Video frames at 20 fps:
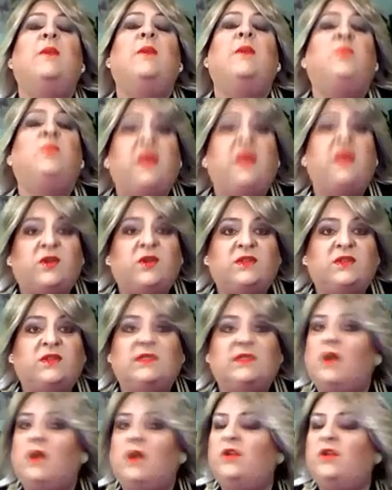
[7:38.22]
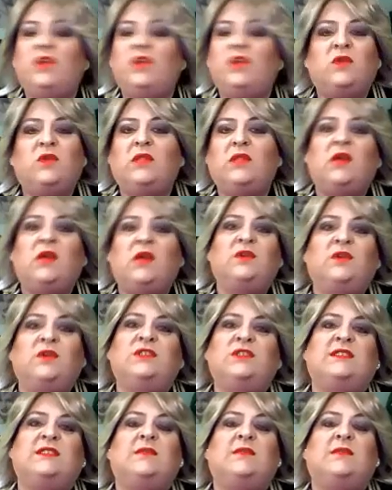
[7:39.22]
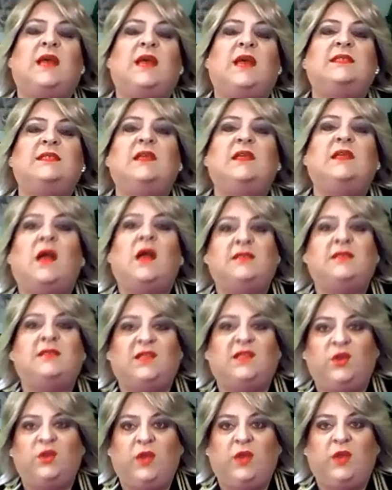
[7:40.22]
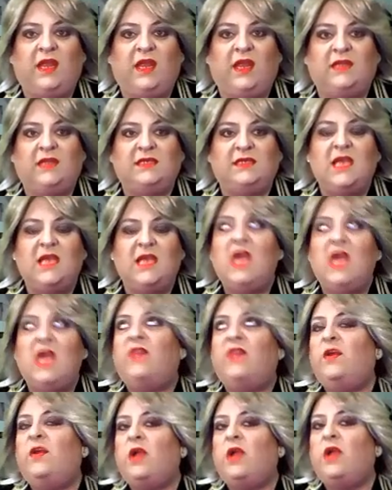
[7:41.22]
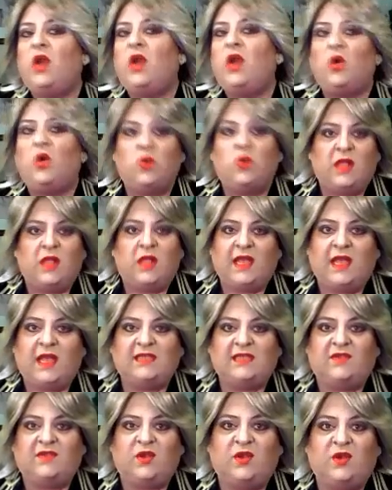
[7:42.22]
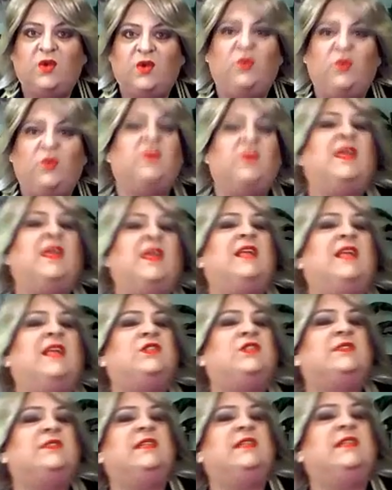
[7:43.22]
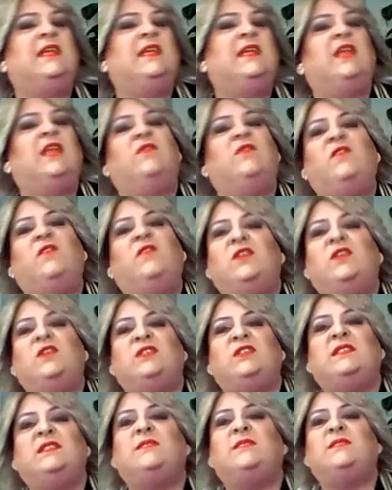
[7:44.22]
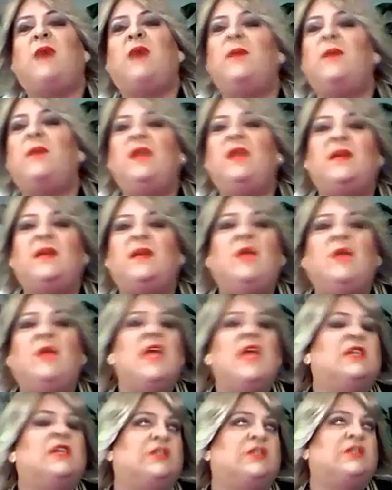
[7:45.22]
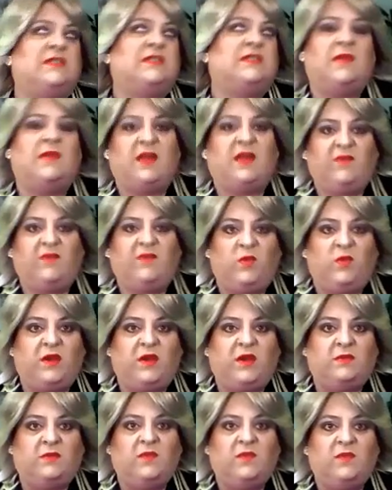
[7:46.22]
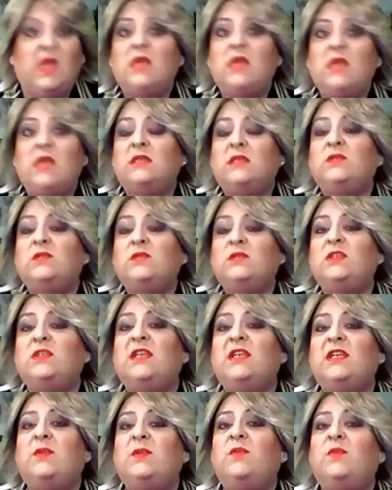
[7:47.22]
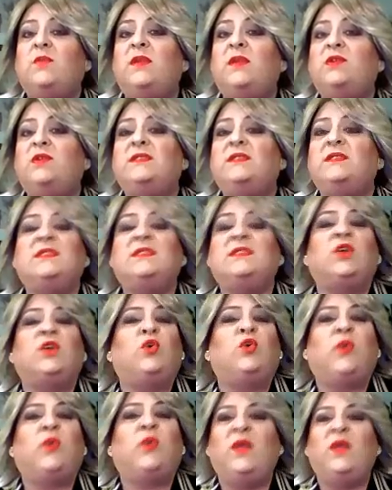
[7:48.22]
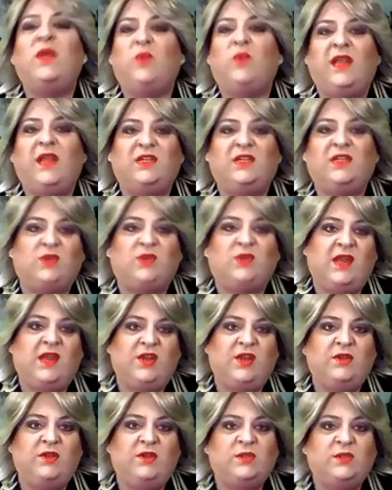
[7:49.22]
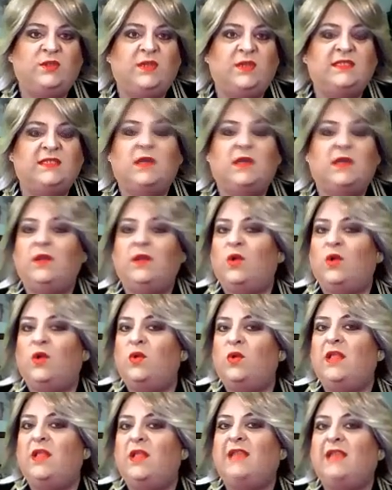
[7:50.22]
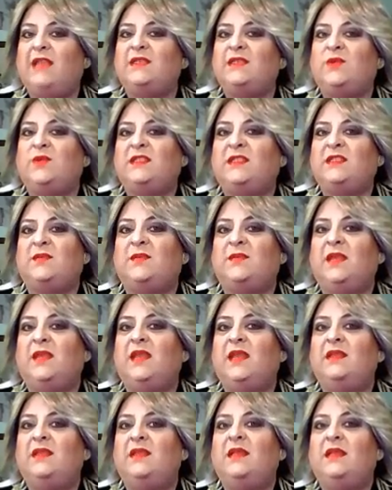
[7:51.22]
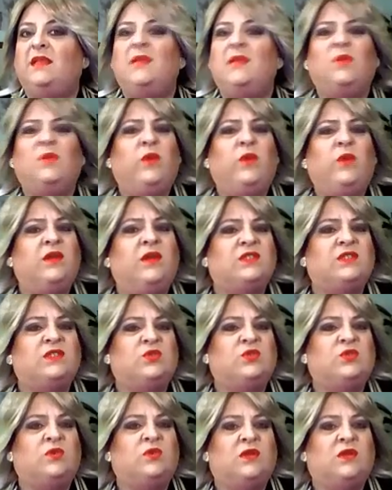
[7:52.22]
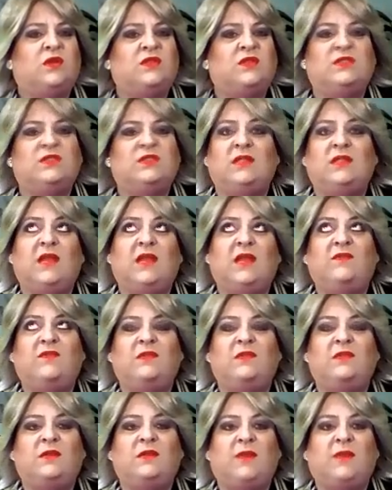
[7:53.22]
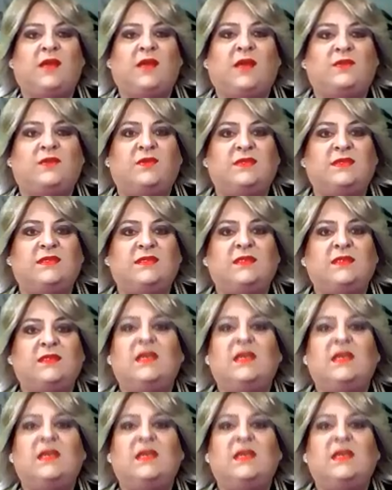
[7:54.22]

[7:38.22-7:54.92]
Bitters are no longer just a passing cocktail ingredient. They're a whole class of their own with interesting infusions popping up just about everywhere. Switching up your bitters is a great way to try a new twist on an old classic recipe. But where to store all those delightful little bottles?